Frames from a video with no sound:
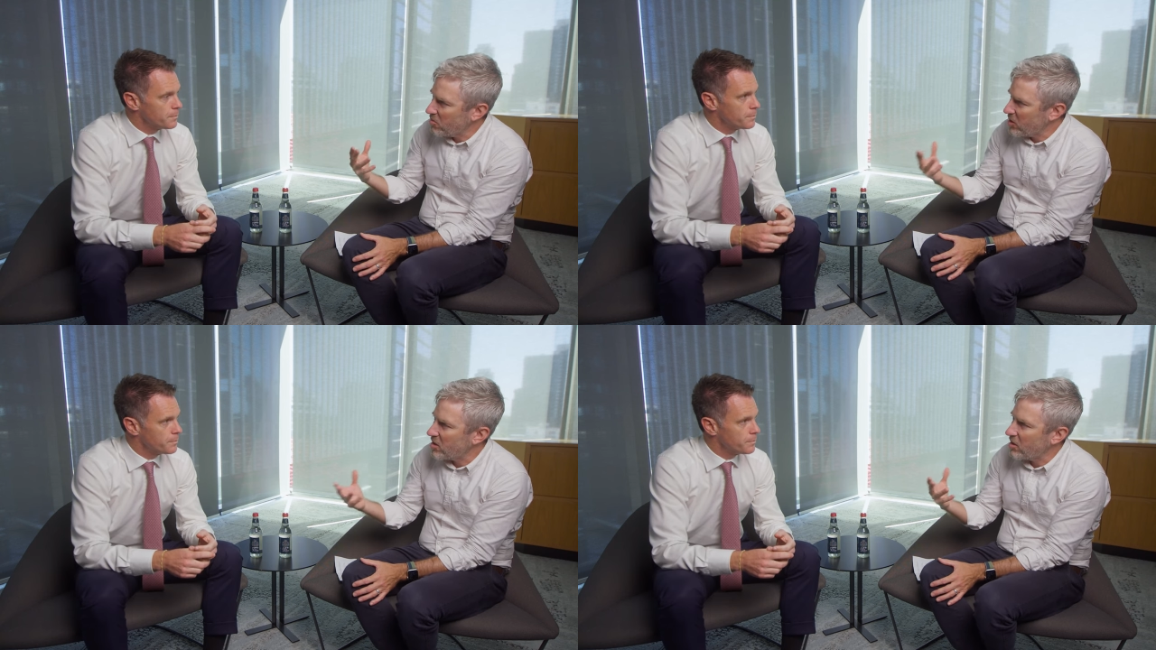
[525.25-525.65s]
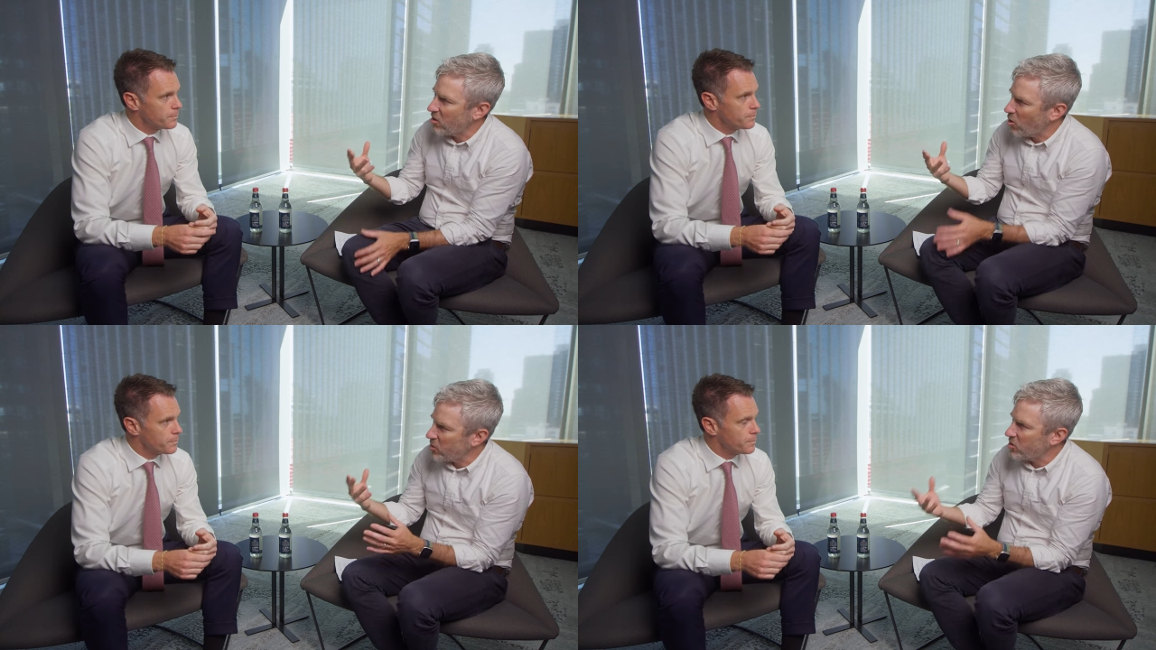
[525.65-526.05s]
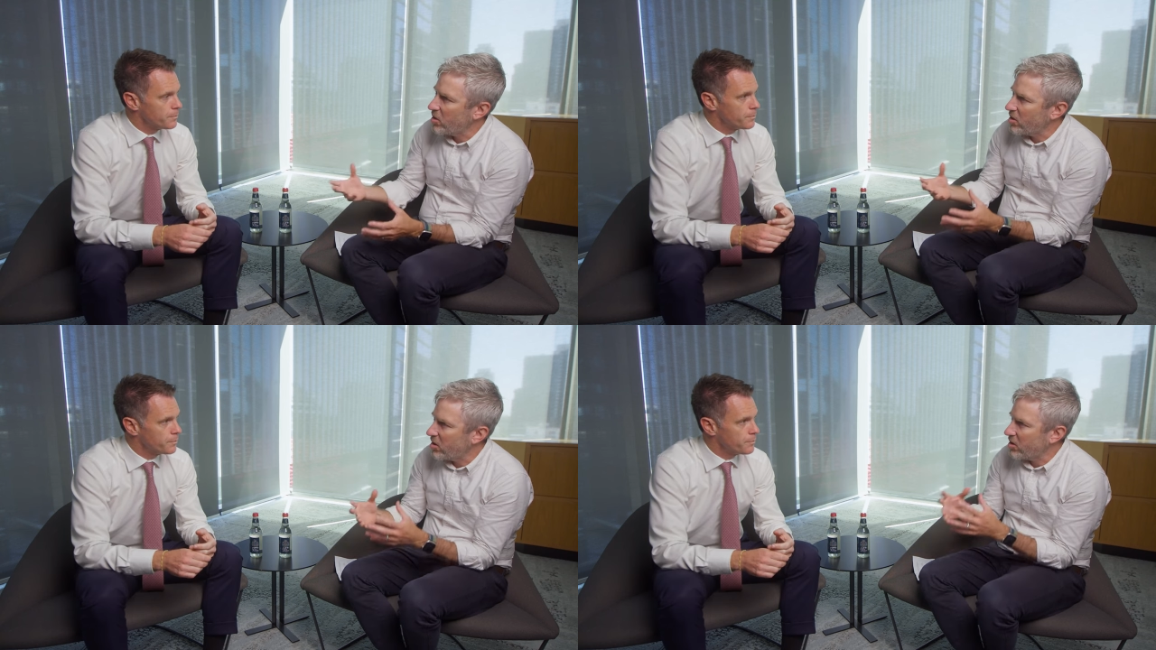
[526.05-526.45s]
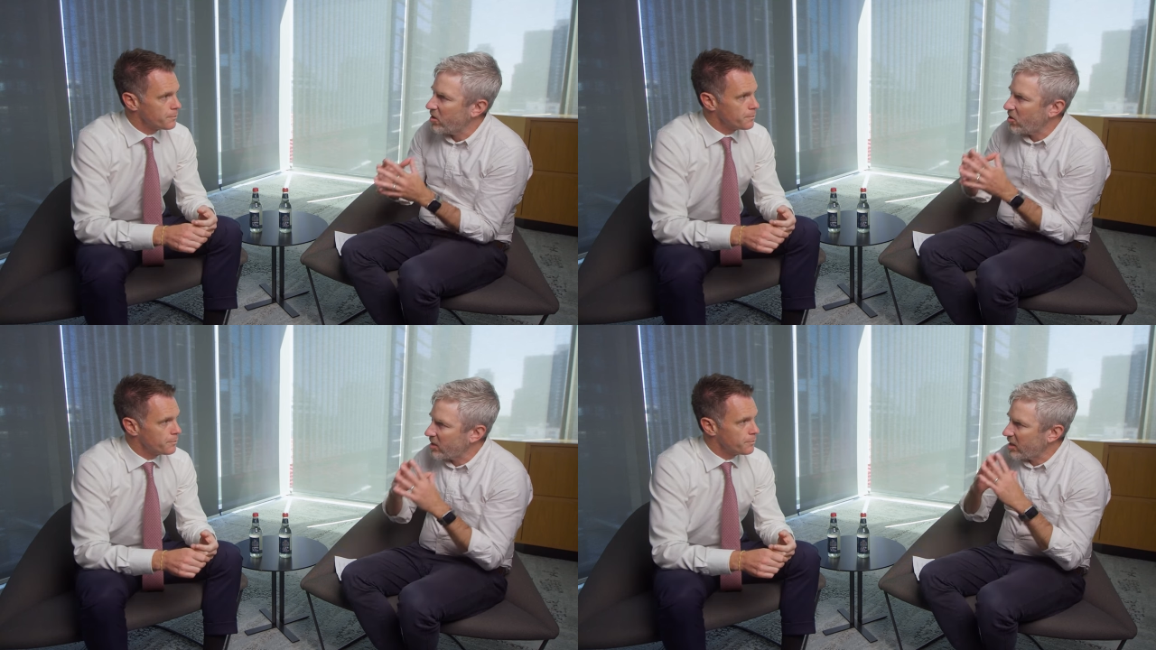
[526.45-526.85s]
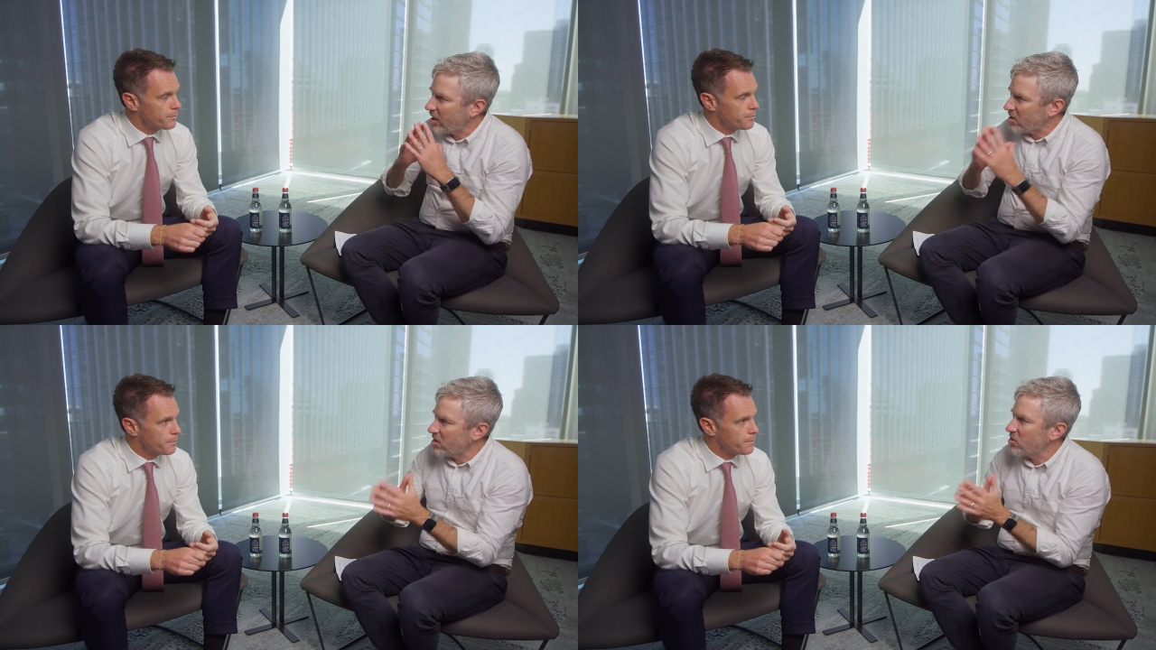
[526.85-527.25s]
Speaker 1: missing the opportunity to kind of get
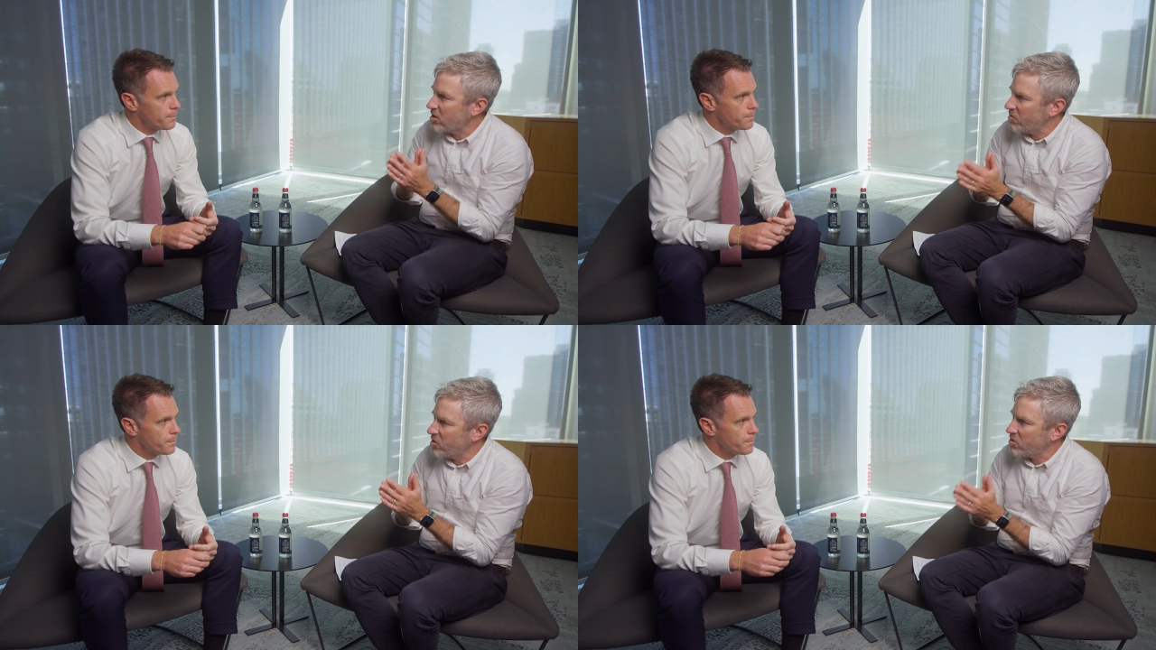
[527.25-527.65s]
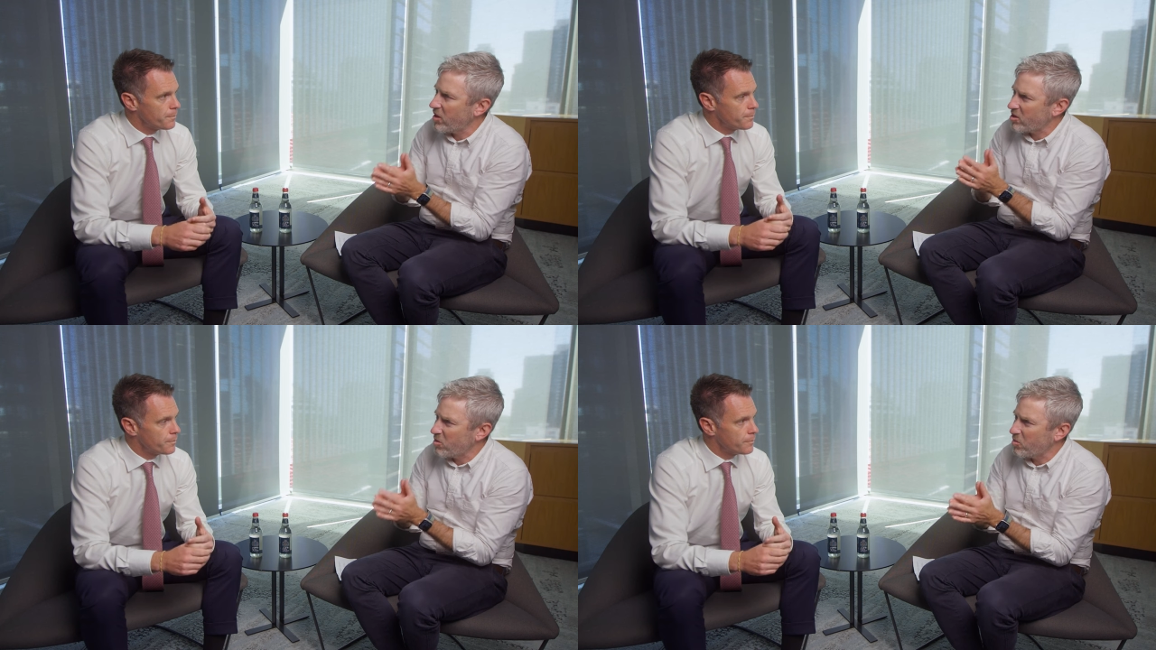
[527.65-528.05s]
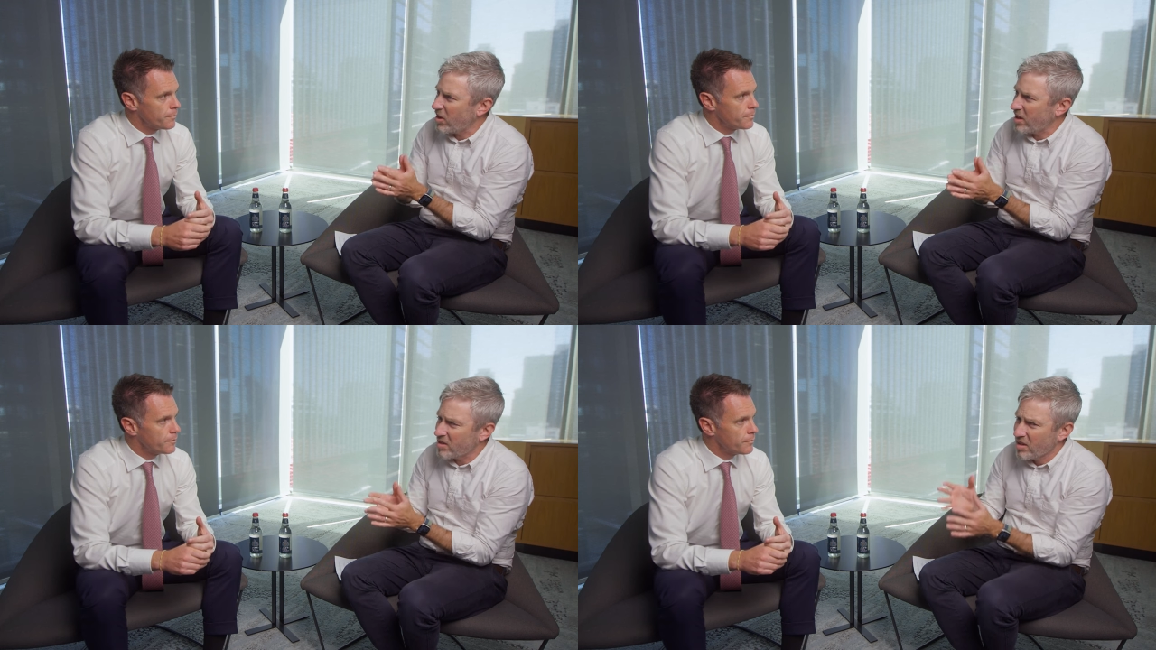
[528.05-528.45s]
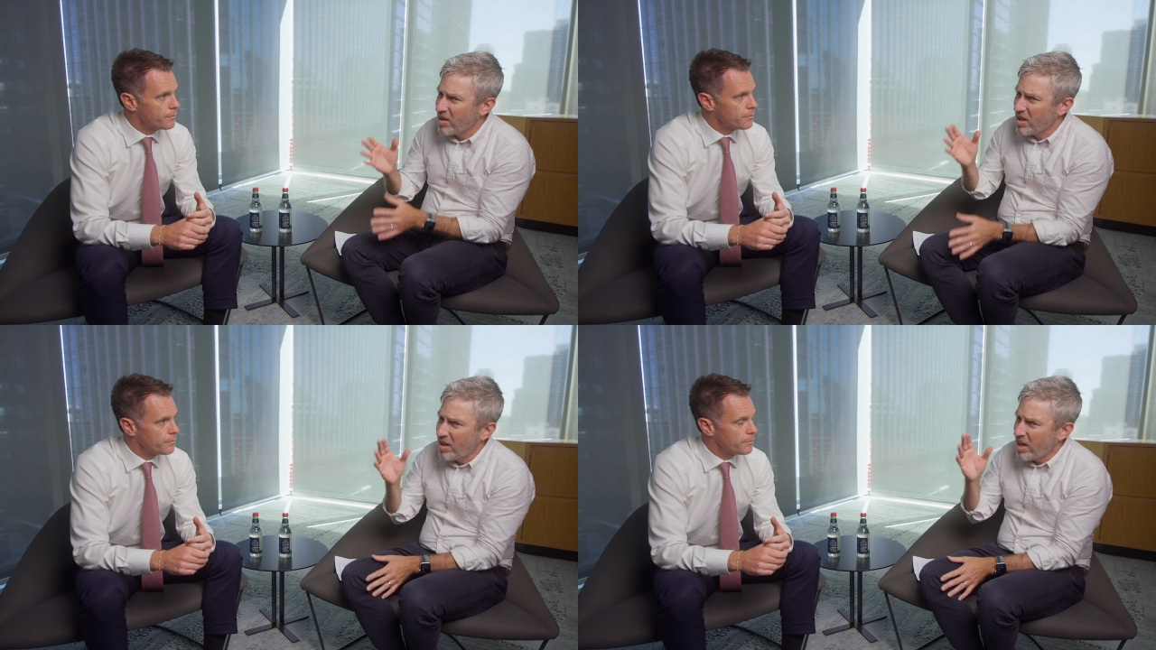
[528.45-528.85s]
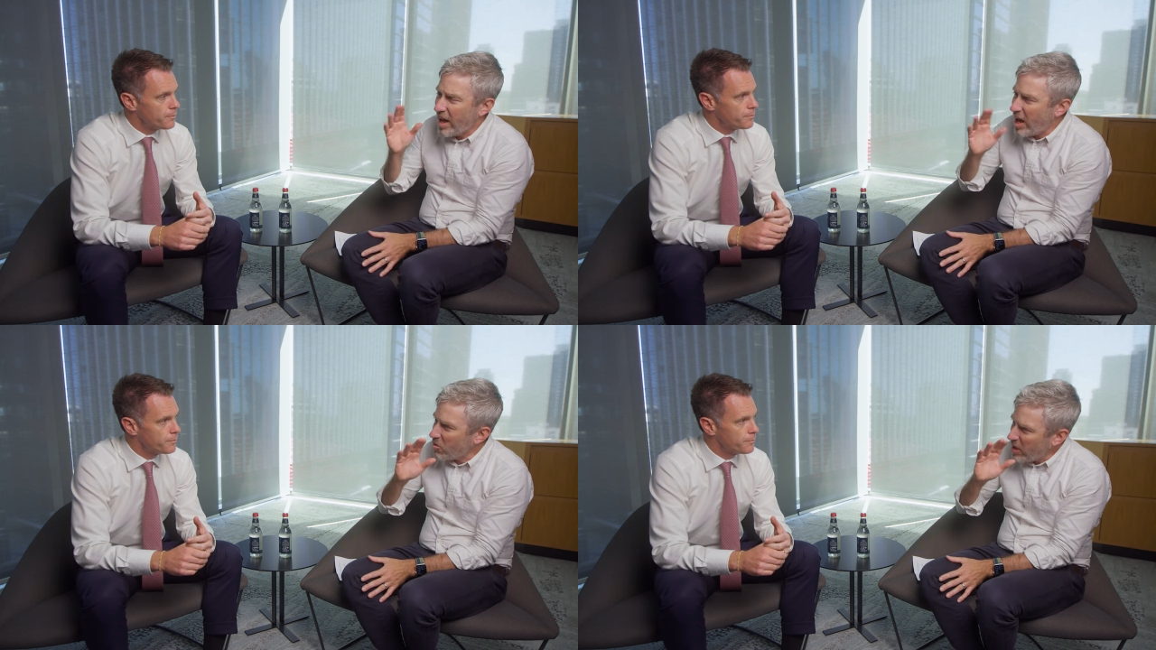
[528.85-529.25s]
that essential infrastructure in place.
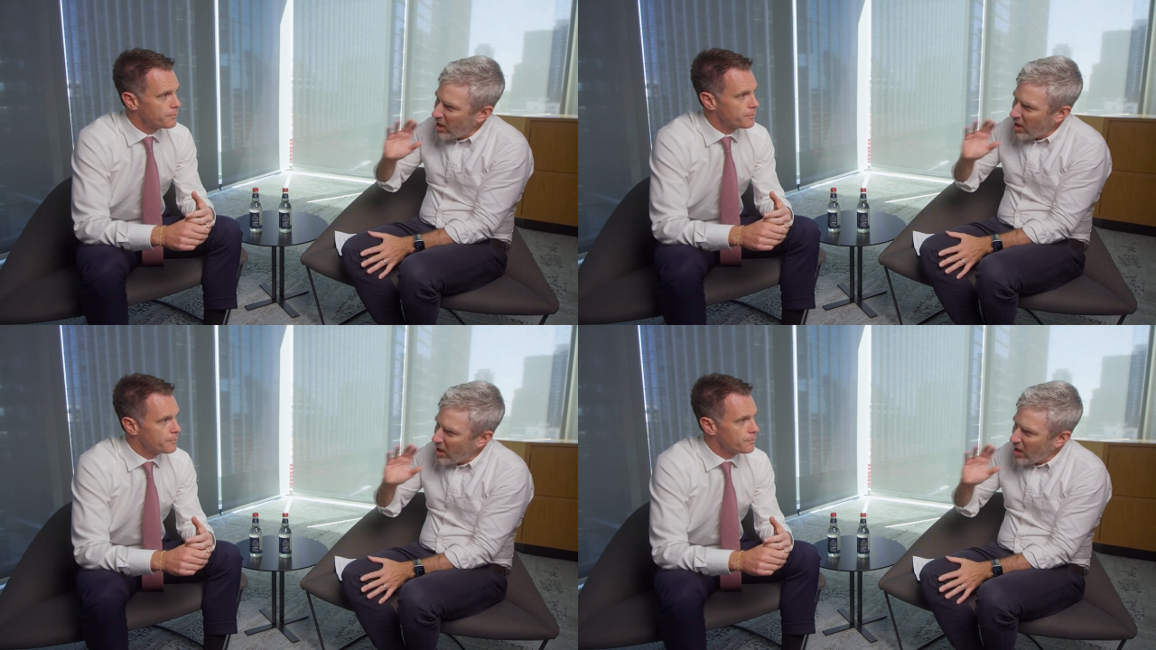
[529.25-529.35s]
How do we